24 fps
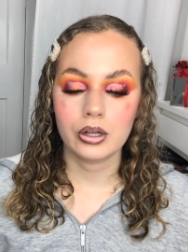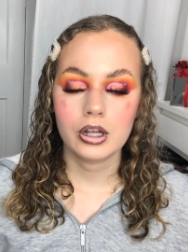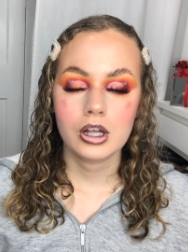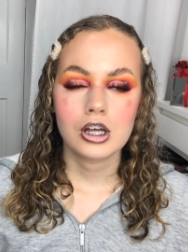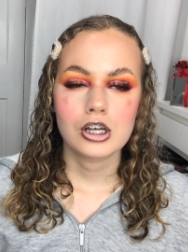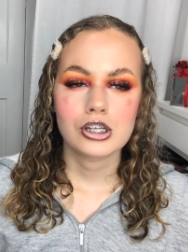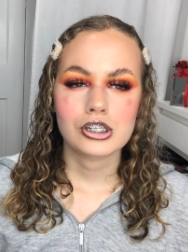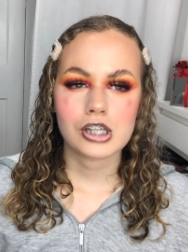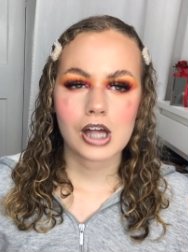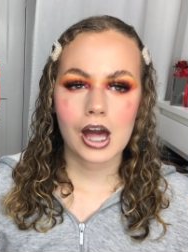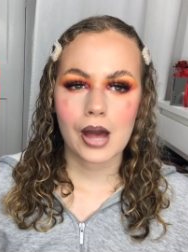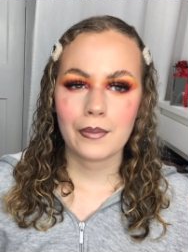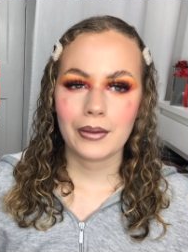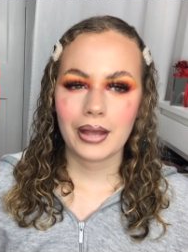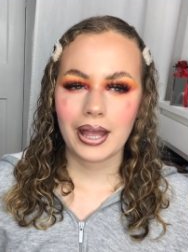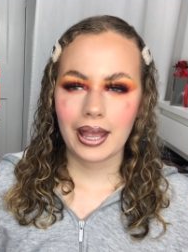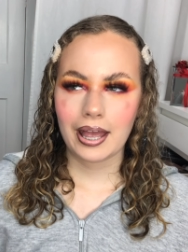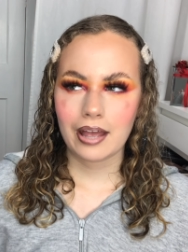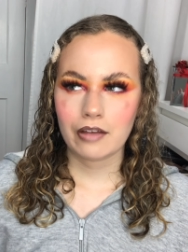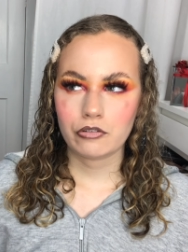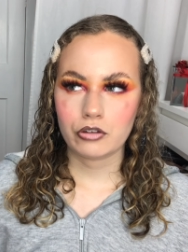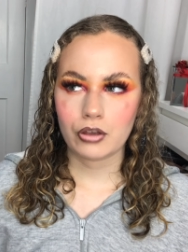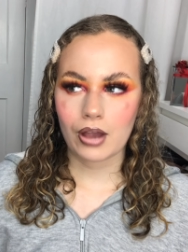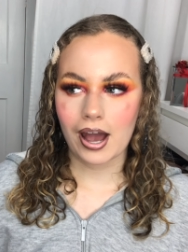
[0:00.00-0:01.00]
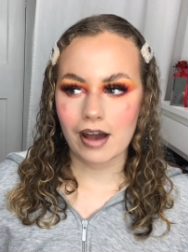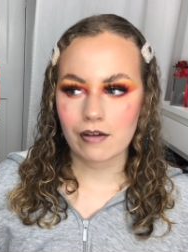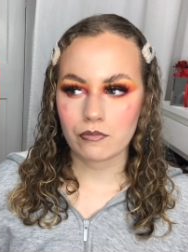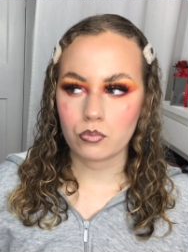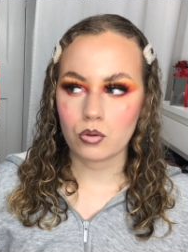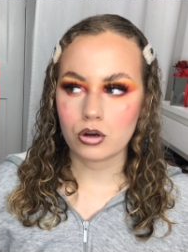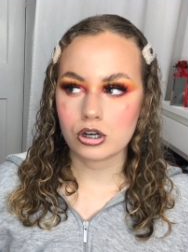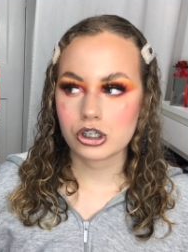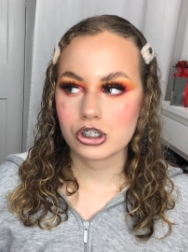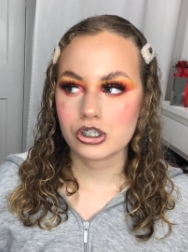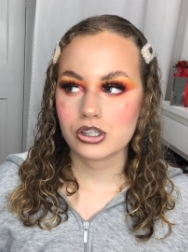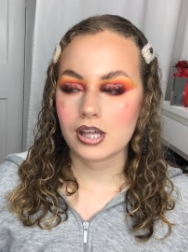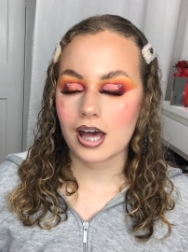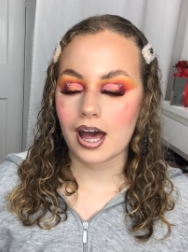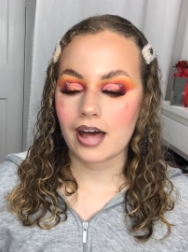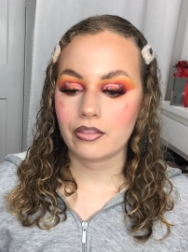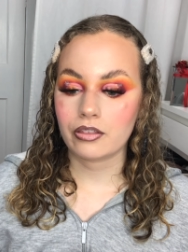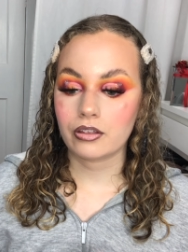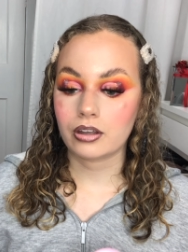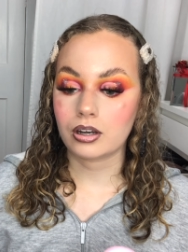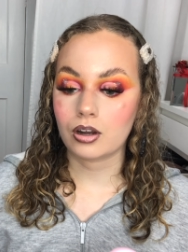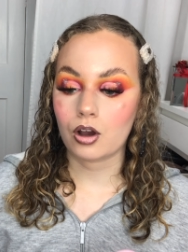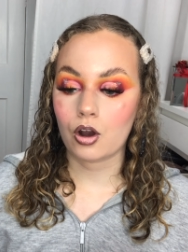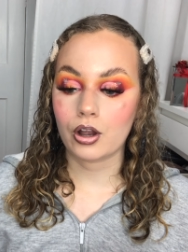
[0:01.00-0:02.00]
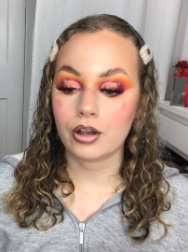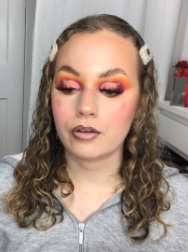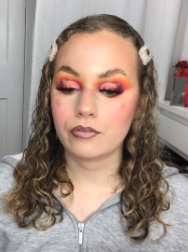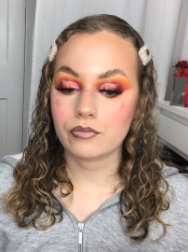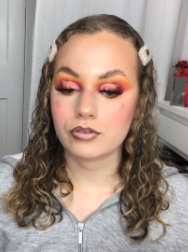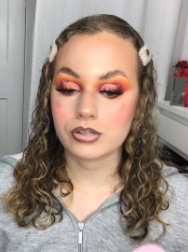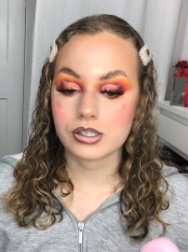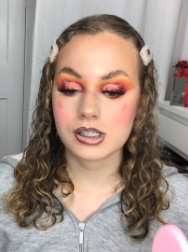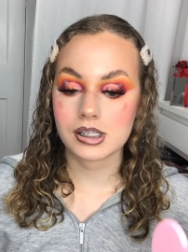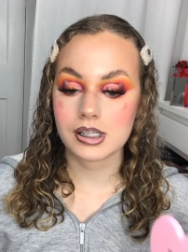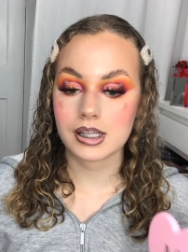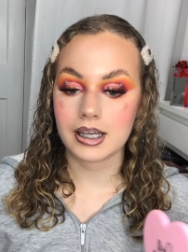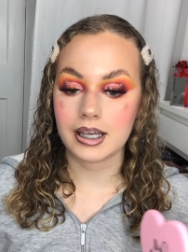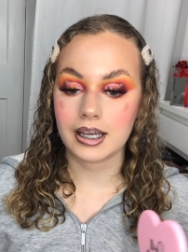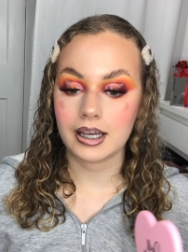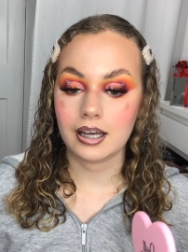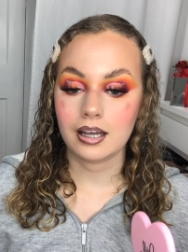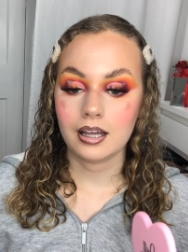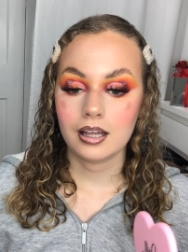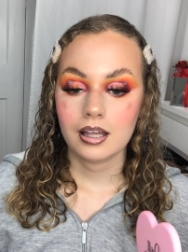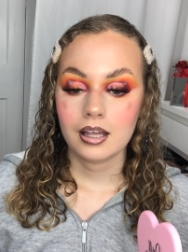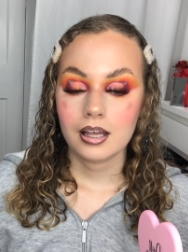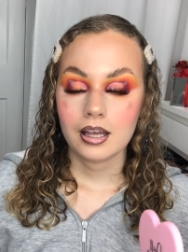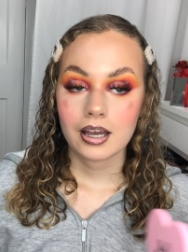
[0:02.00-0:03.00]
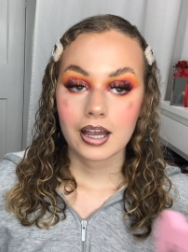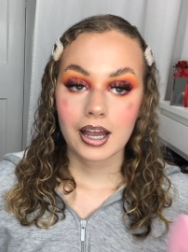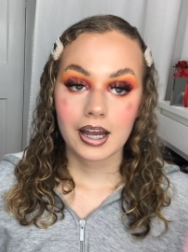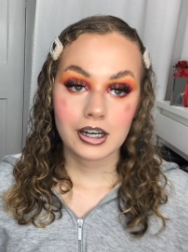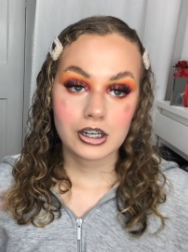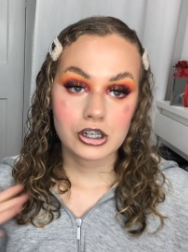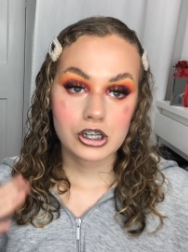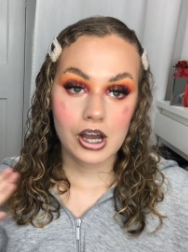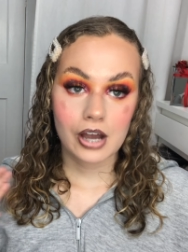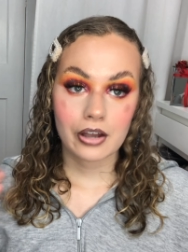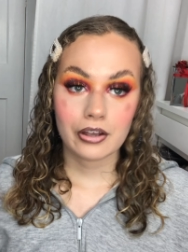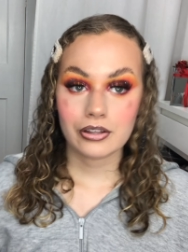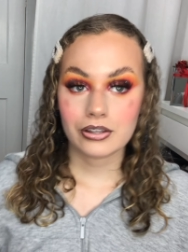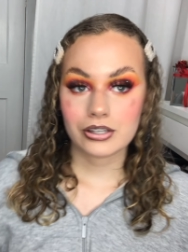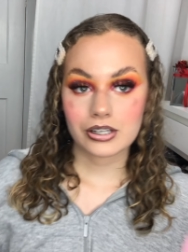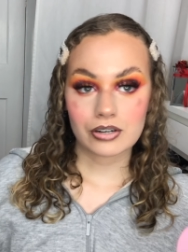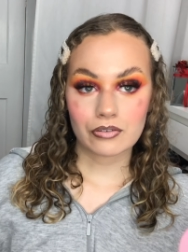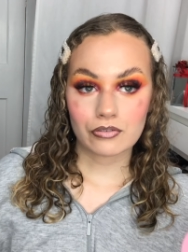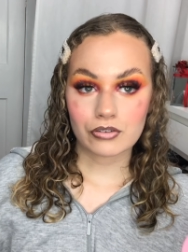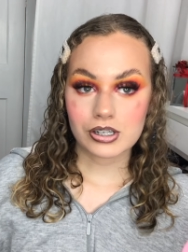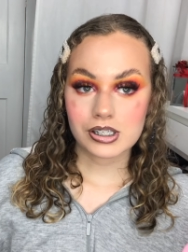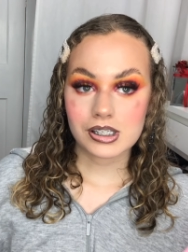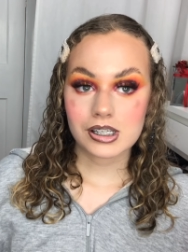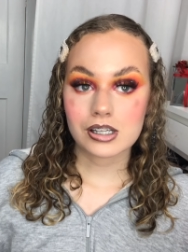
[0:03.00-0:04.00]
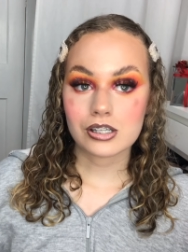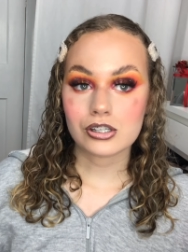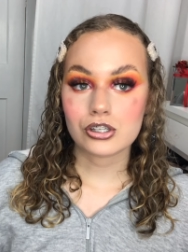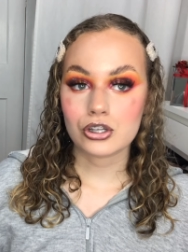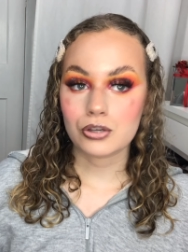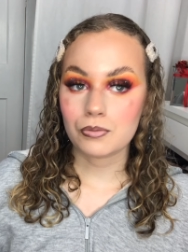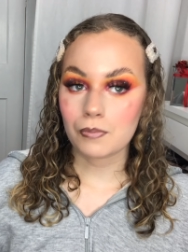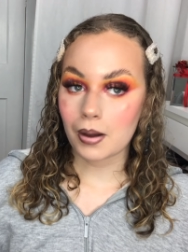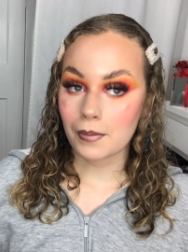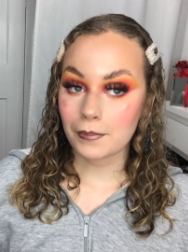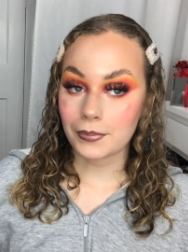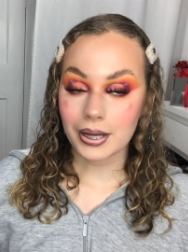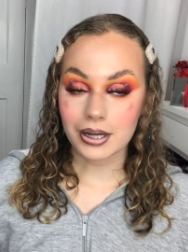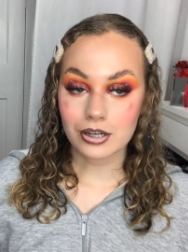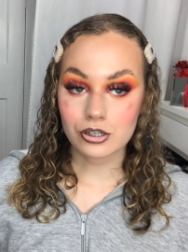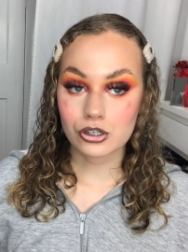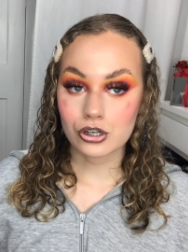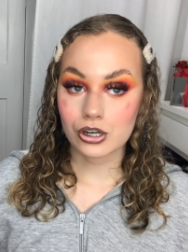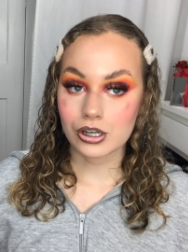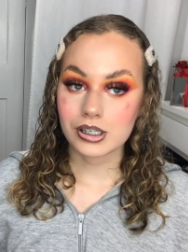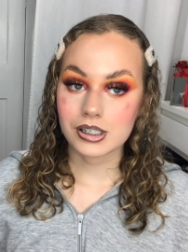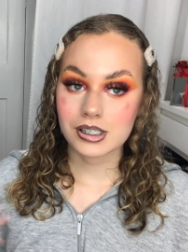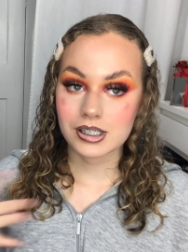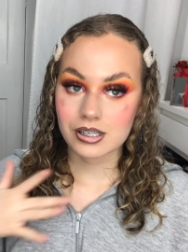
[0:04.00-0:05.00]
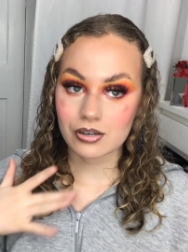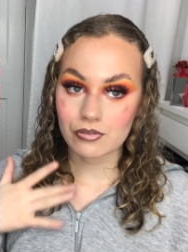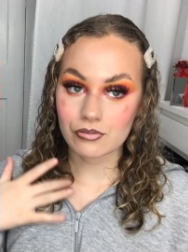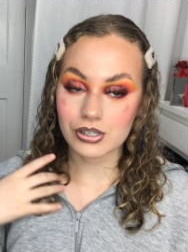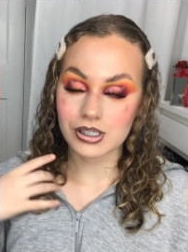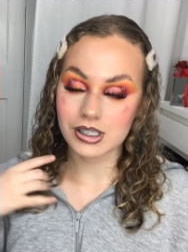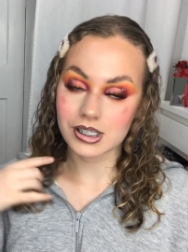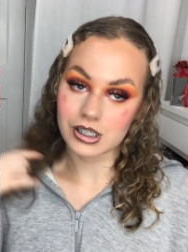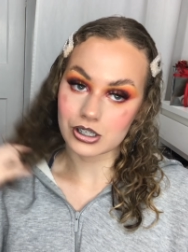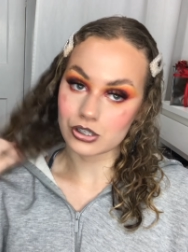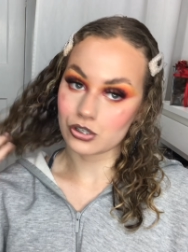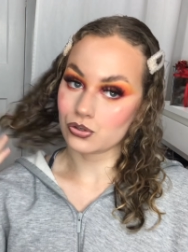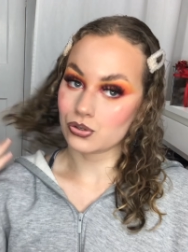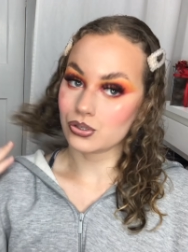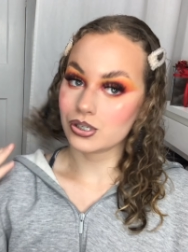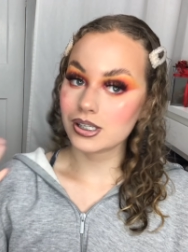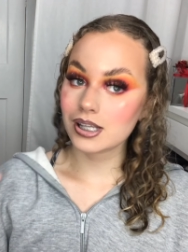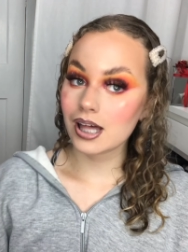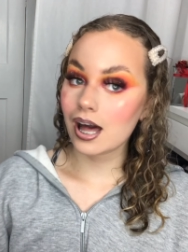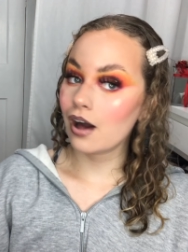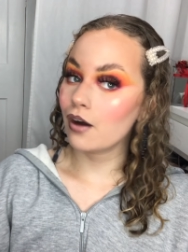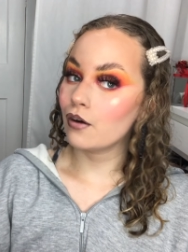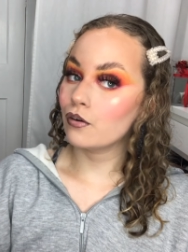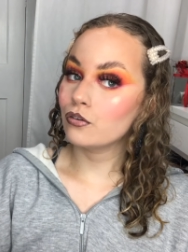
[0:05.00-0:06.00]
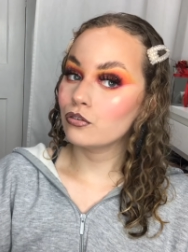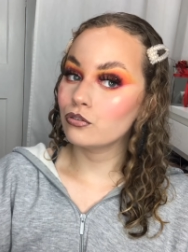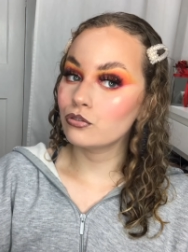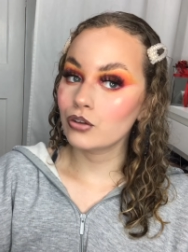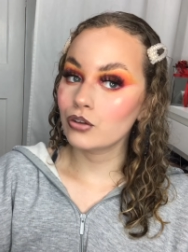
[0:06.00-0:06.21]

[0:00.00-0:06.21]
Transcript: so if you have watched that then I obviously can tell you the differences and you might be able to notice differences yourself